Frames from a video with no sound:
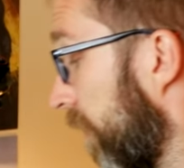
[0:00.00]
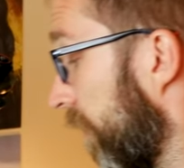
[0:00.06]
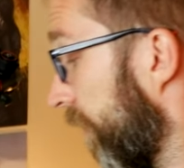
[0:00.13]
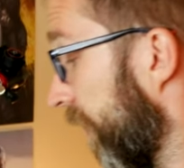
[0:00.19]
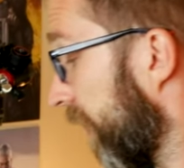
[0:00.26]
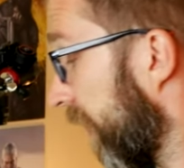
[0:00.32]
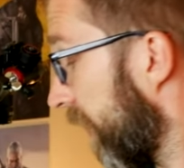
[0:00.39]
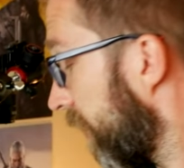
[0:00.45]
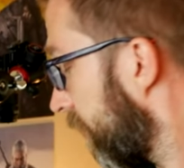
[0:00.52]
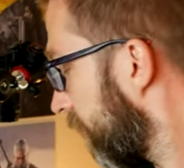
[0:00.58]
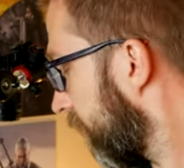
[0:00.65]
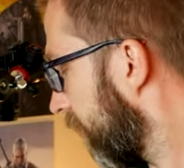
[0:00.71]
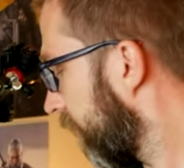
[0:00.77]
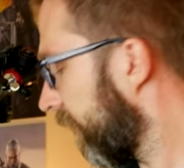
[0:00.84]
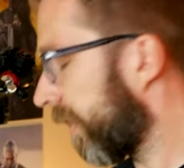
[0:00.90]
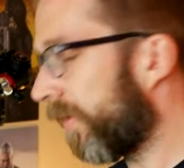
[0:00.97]
on the case,
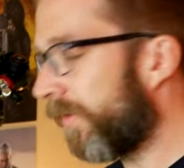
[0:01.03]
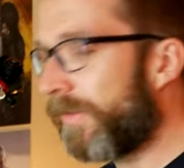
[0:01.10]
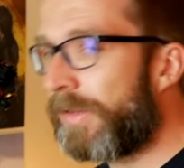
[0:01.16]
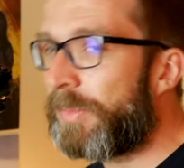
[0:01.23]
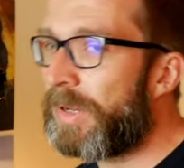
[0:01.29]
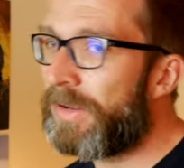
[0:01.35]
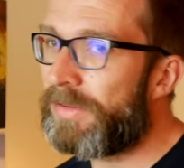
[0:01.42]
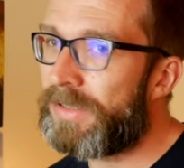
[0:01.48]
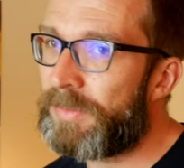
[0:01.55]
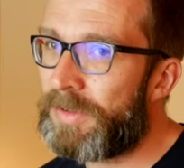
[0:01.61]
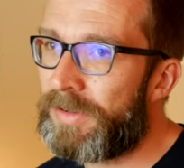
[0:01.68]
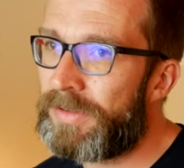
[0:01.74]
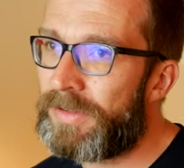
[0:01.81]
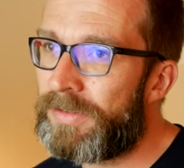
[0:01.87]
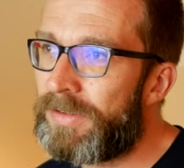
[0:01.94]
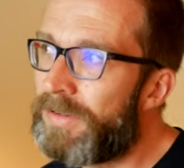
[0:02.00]
a video on the power
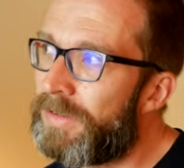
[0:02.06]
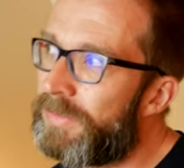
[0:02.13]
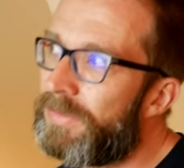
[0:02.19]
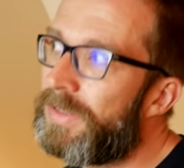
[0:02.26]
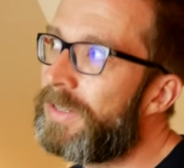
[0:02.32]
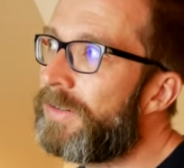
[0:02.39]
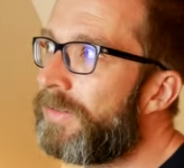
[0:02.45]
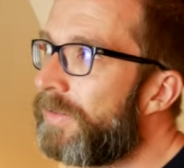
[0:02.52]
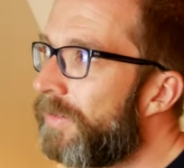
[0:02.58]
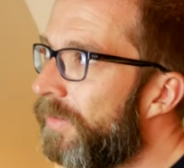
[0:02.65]
supply unit, a video on the